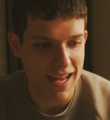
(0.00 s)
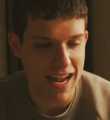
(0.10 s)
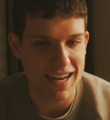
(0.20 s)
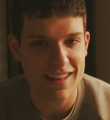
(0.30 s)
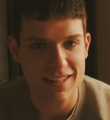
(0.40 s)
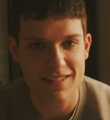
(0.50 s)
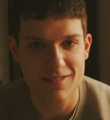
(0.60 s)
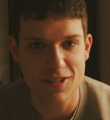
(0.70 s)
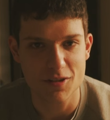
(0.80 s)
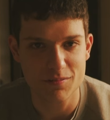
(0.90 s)
I needed,
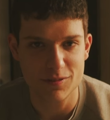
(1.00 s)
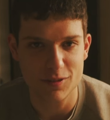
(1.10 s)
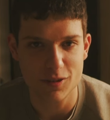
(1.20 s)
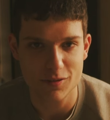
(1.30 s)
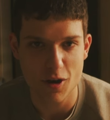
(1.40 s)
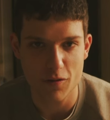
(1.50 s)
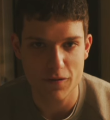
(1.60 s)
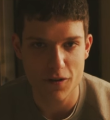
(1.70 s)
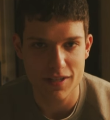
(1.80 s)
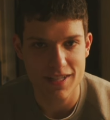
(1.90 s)
you know, to go
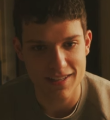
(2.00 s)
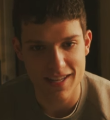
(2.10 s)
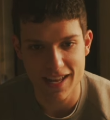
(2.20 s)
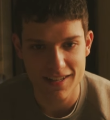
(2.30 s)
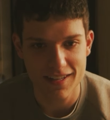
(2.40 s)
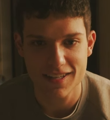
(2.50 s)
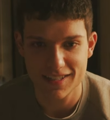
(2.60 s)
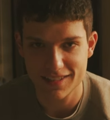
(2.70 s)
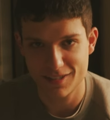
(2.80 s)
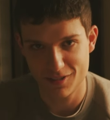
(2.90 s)
first, and then
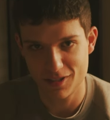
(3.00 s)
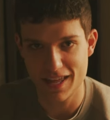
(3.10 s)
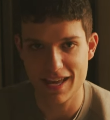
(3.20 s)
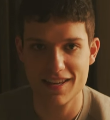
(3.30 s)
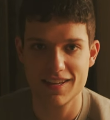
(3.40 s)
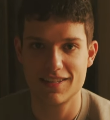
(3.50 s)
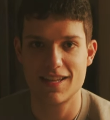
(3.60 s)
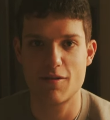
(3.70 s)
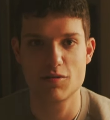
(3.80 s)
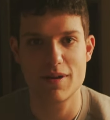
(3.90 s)
today
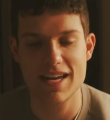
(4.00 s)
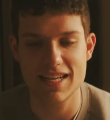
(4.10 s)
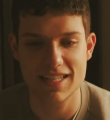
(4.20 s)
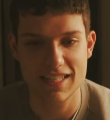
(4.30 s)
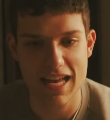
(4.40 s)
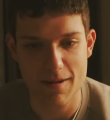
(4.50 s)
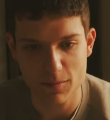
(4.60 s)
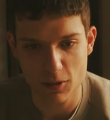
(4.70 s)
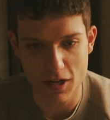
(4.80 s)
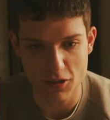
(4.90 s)
that was my next exam
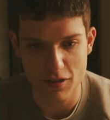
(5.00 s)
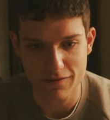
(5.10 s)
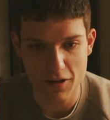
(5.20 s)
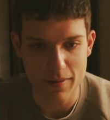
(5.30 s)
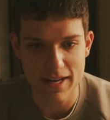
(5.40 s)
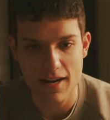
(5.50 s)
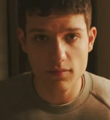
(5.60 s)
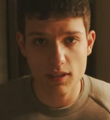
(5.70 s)
to actually film it.